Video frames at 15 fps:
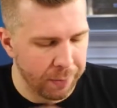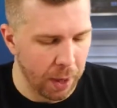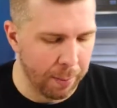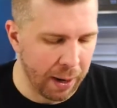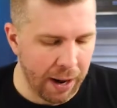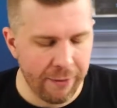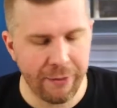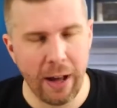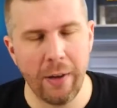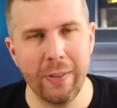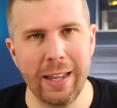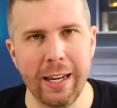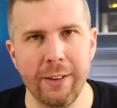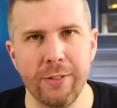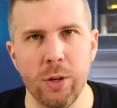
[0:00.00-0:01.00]
But I found
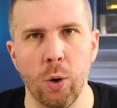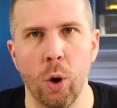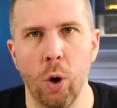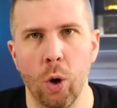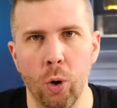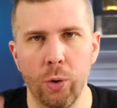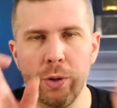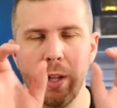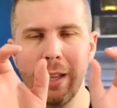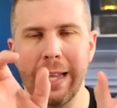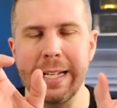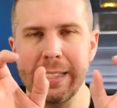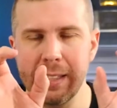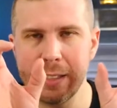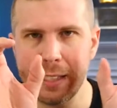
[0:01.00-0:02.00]
that if you hold the
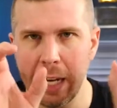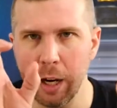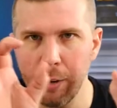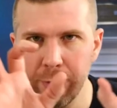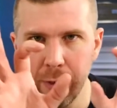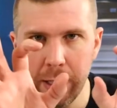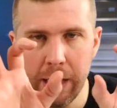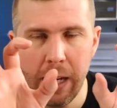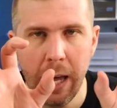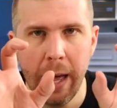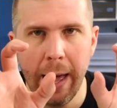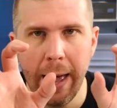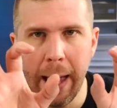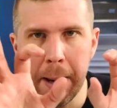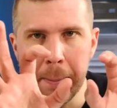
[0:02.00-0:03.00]
lenses carefully
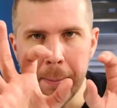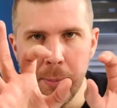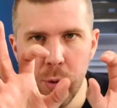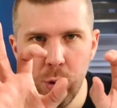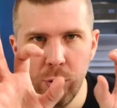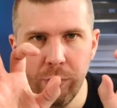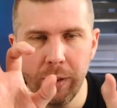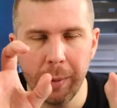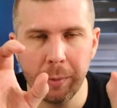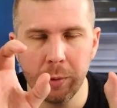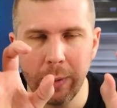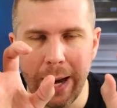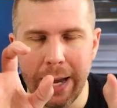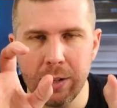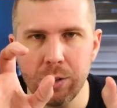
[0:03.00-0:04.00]
and move them
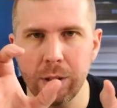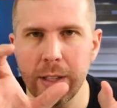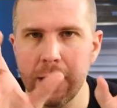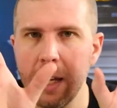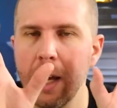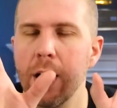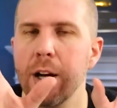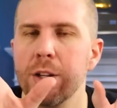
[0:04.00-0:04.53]
gradually,